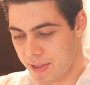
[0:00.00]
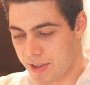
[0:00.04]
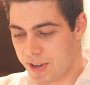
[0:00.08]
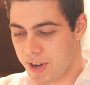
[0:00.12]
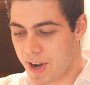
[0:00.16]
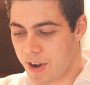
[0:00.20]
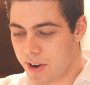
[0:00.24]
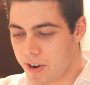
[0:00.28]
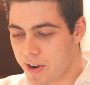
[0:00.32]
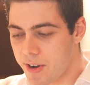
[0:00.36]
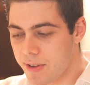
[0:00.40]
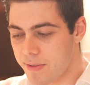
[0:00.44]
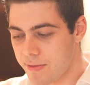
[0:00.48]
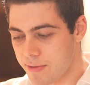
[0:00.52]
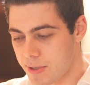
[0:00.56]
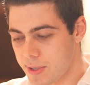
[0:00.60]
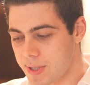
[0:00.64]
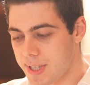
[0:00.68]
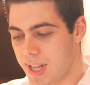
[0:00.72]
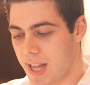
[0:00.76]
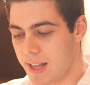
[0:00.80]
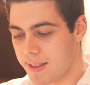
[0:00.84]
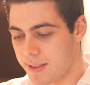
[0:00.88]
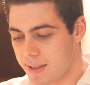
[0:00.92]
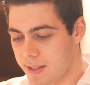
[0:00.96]
The narrative was
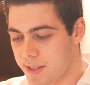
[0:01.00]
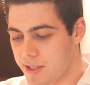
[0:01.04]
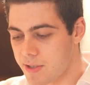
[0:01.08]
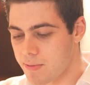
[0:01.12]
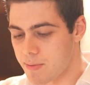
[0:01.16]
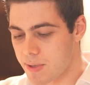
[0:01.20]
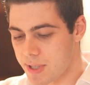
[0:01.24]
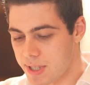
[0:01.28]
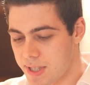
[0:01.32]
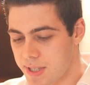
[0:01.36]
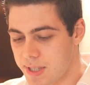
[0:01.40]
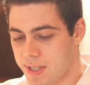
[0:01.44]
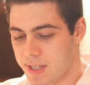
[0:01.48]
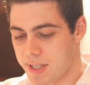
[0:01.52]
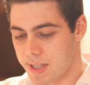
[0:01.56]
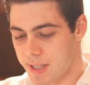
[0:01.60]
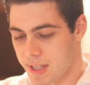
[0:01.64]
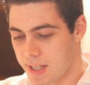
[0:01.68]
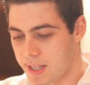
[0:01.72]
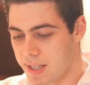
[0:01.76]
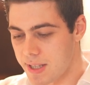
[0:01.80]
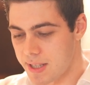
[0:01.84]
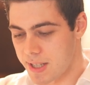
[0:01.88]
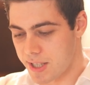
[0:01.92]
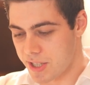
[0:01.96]
that this was
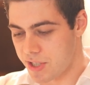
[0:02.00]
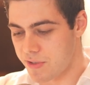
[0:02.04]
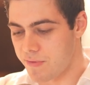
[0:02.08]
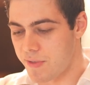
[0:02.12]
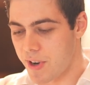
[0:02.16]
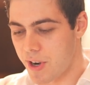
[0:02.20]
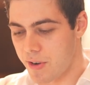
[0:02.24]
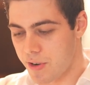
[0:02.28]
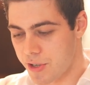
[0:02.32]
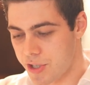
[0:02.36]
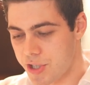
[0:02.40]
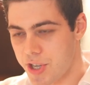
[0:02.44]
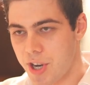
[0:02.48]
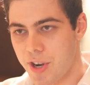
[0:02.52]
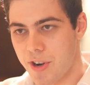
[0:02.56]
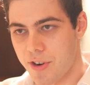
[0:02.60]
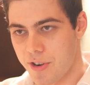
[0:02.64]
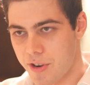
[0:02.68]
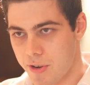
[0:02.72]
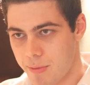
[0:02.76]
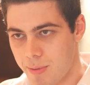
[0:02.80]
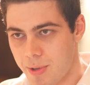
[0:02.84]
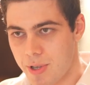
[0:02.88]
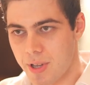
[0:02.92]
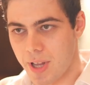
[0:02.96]
this very
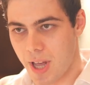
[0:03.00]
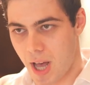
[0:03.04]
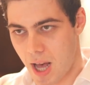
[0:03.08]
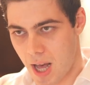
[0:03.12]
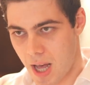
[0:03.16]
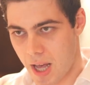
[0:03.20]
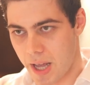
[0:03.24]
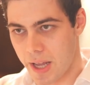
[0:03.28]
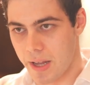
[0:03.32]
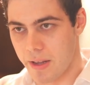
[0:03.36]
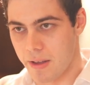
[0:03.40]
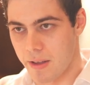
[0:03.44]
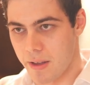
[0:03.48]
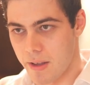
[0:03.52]
charitable guy,